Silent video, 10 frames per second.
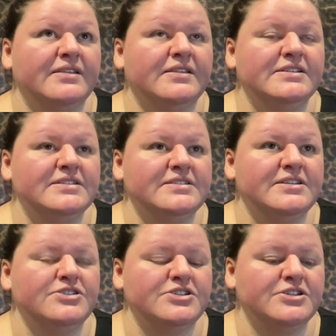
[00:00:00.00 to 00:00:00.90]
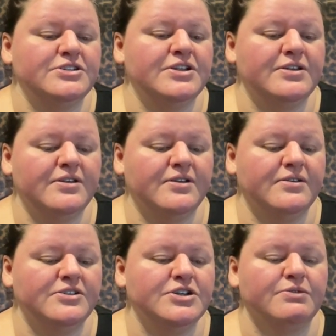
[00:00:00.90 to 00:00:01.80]
the decision
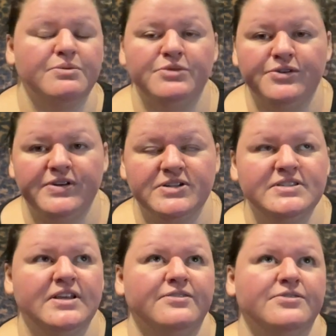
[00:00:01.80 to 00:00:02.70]
to remove yourself